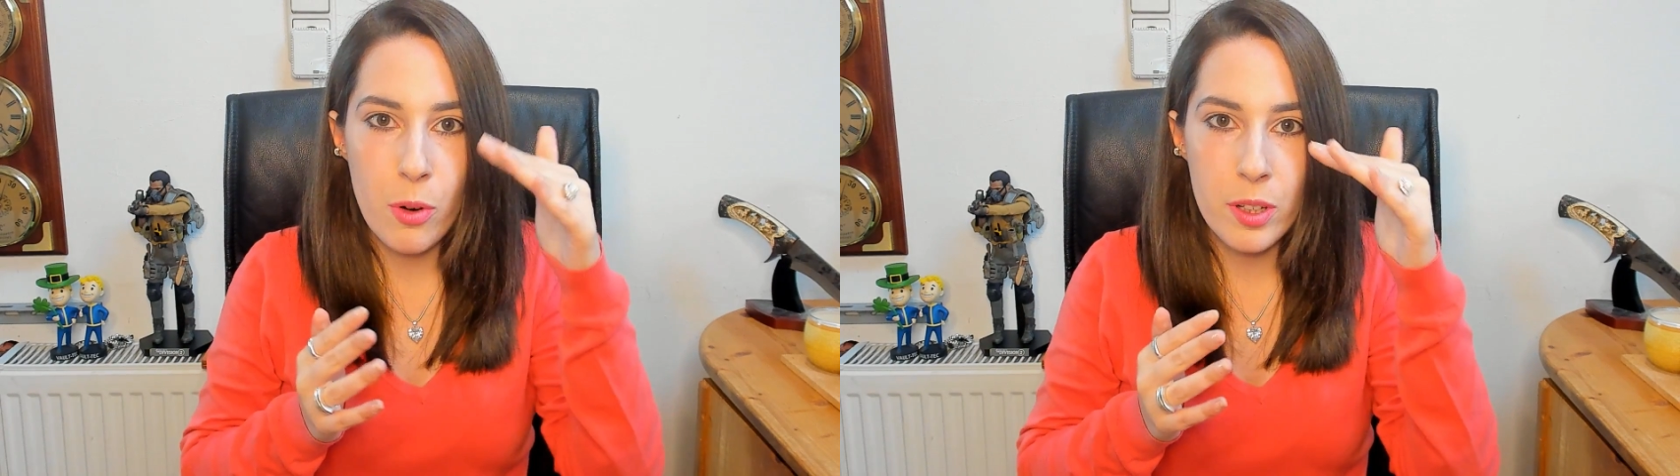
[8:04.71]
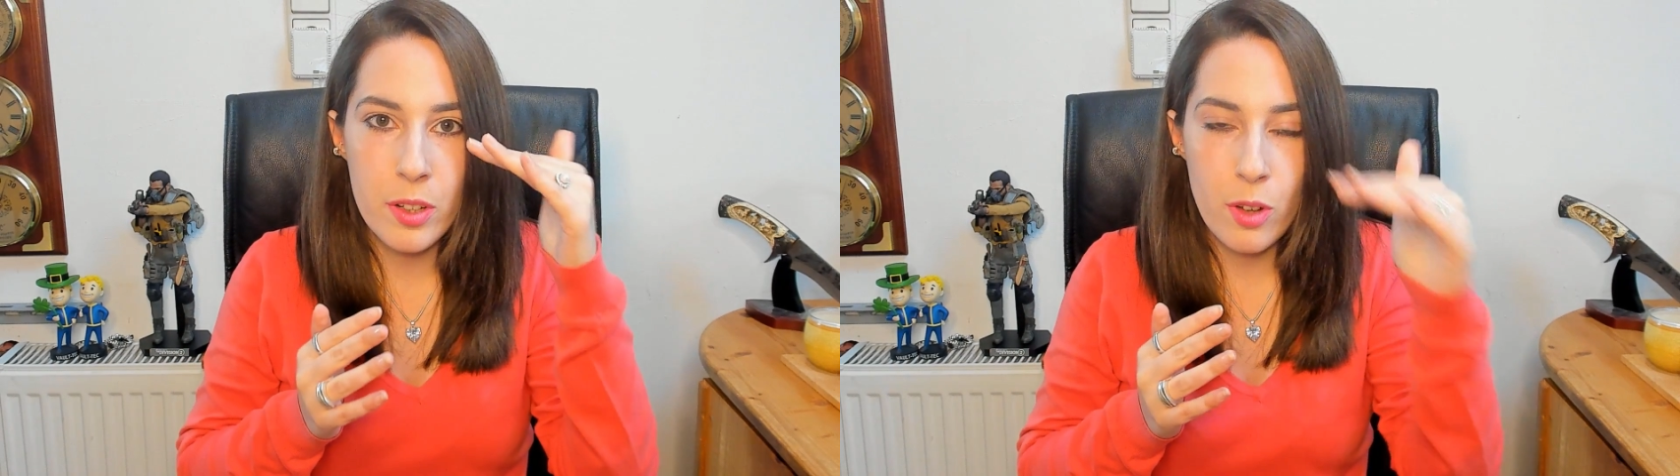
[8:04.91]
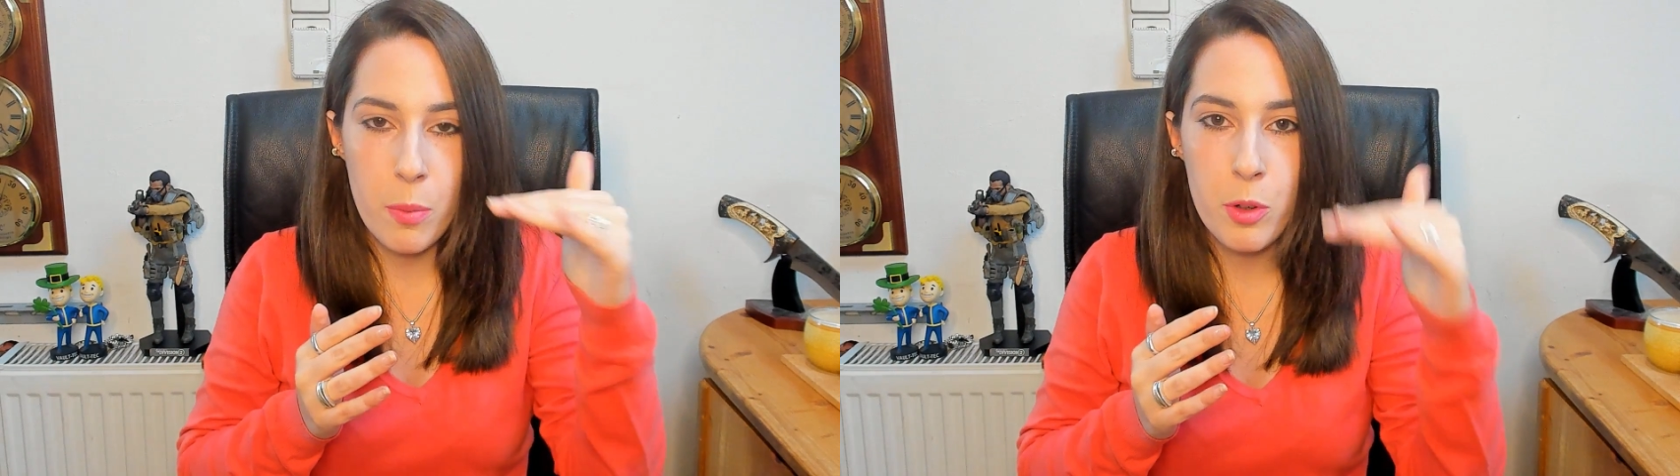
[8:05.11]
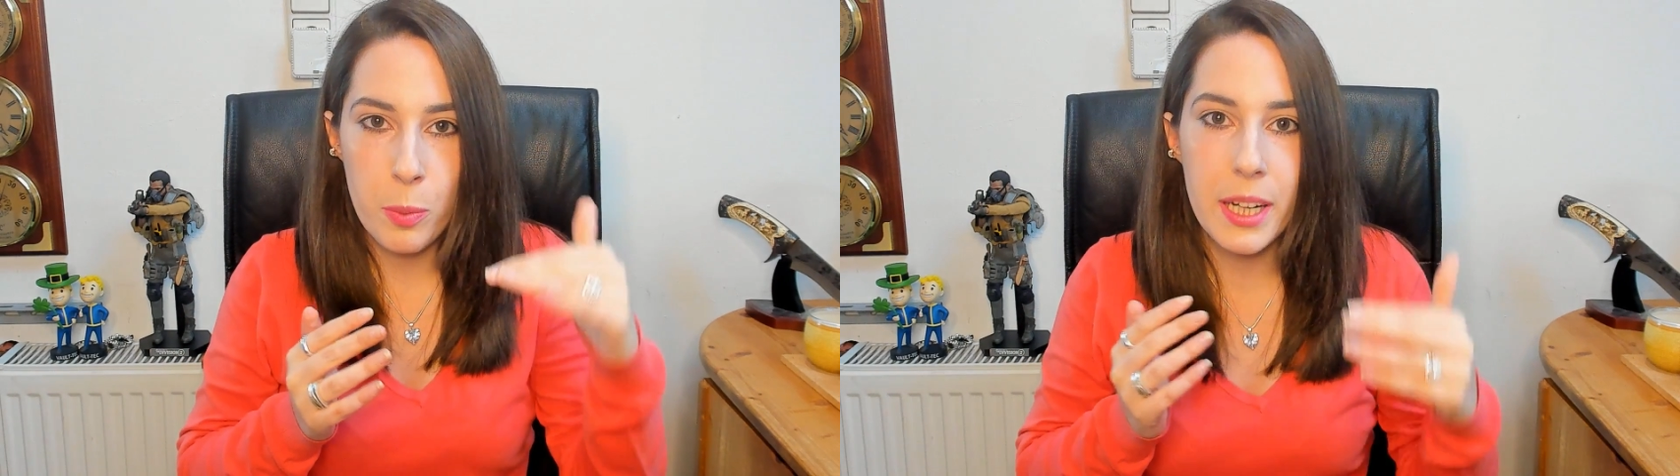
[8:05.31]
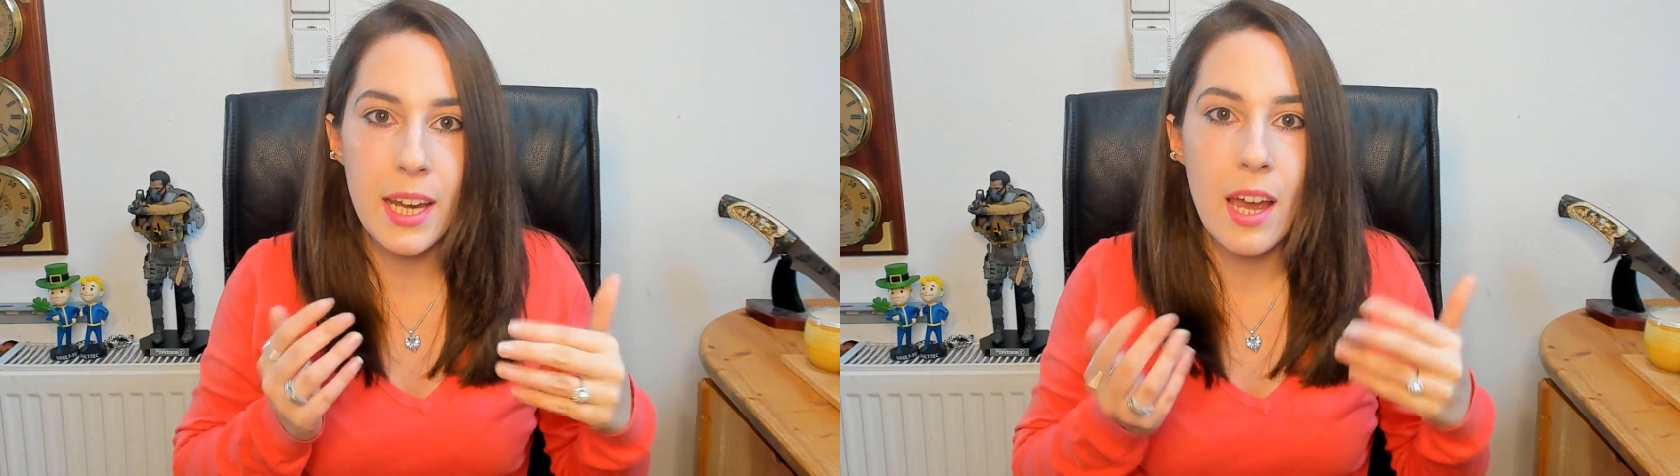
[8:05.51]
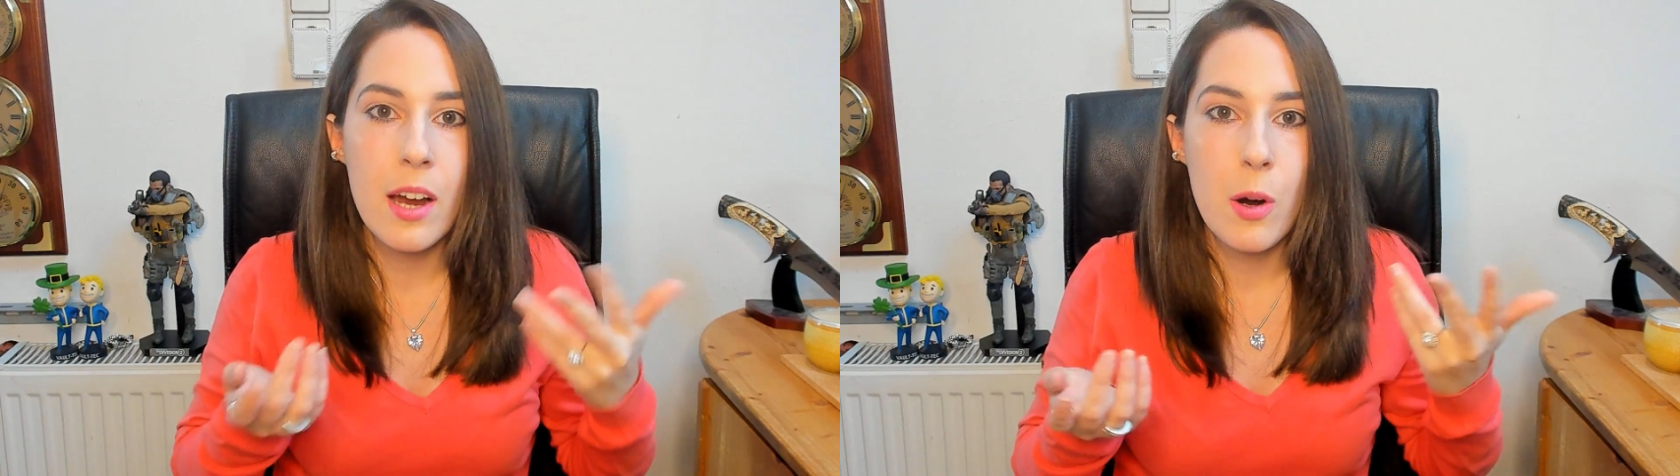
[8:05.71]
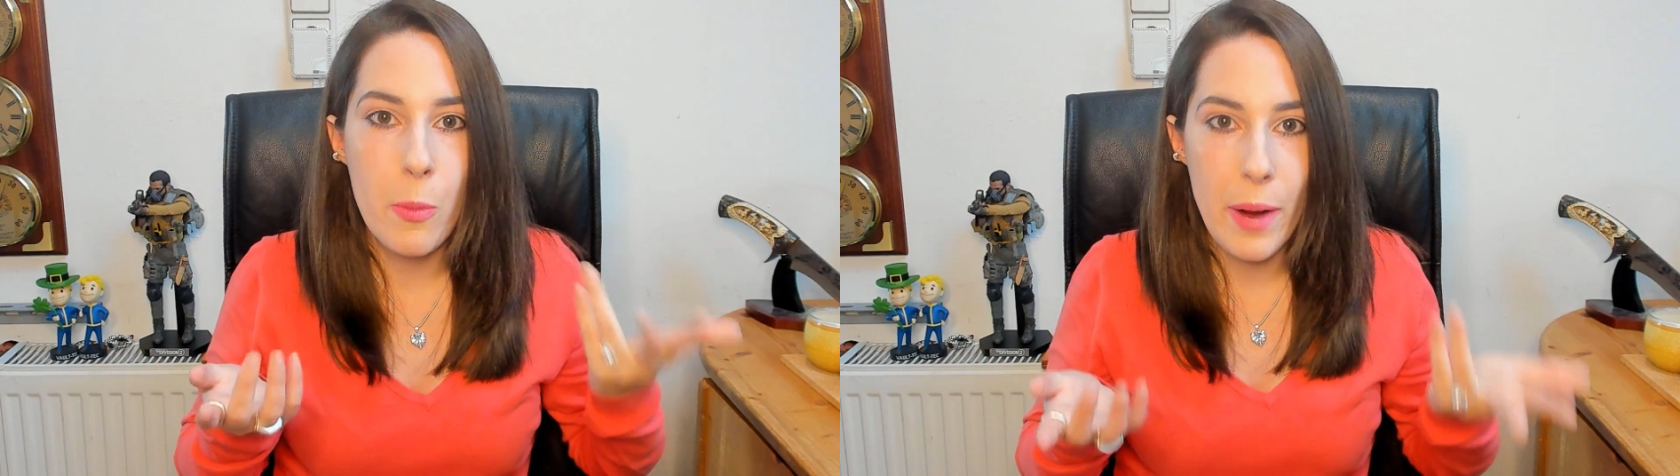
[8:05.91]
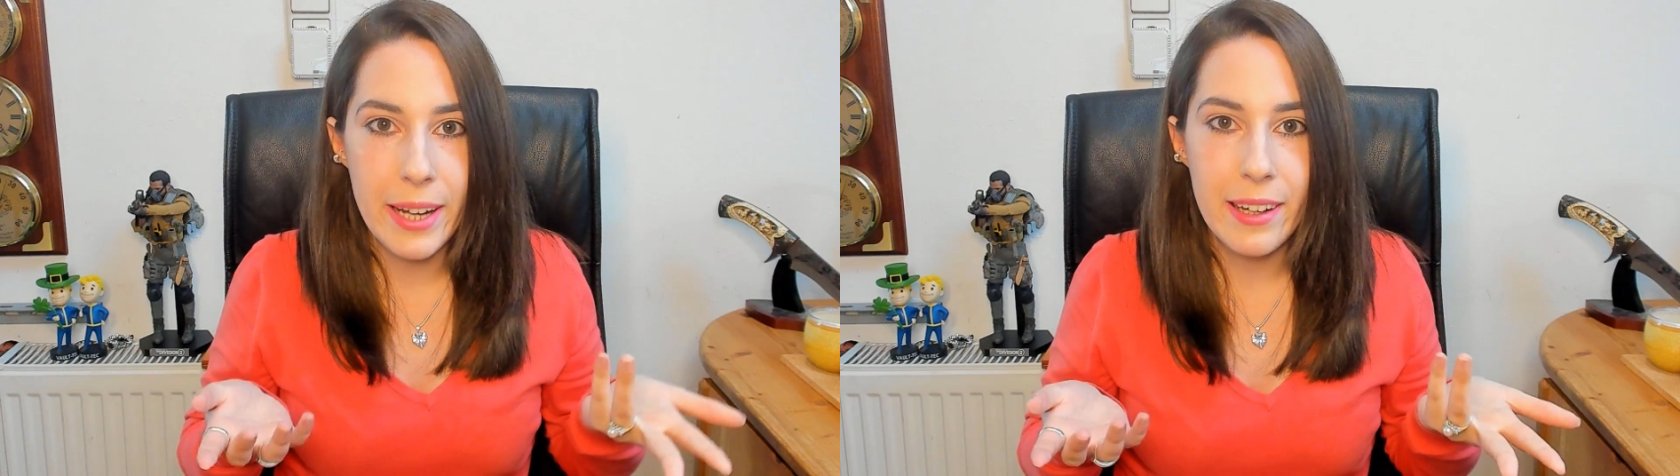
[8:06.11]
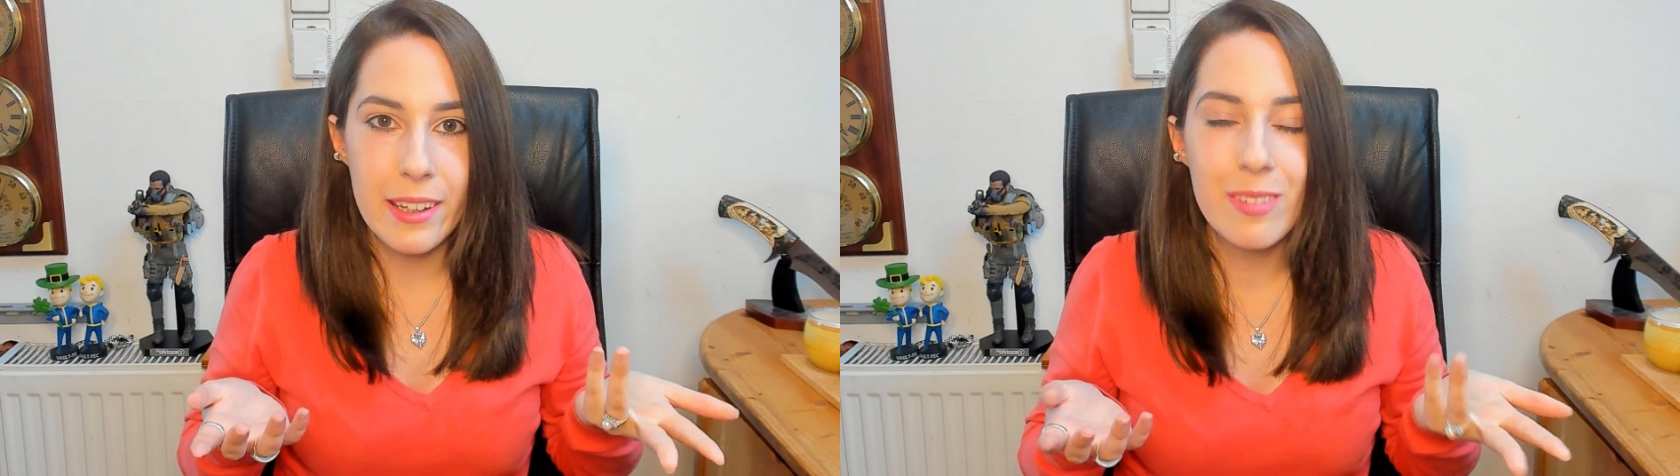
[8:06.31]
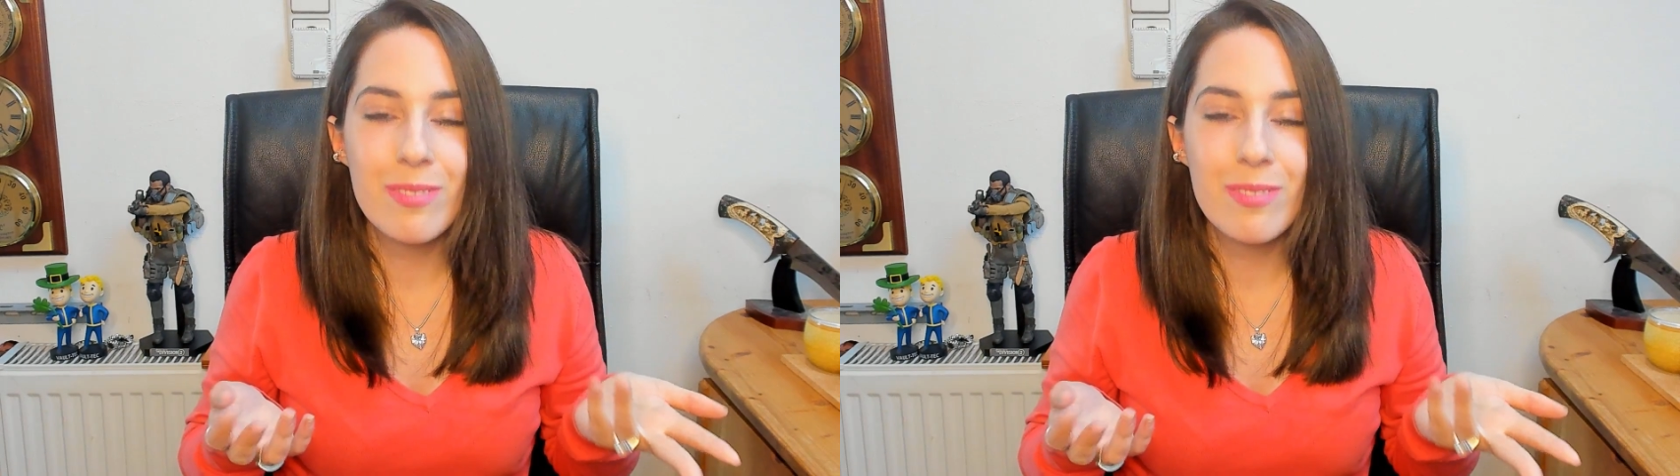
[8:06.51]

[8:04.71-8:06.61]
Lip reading: for the top 3 ranking.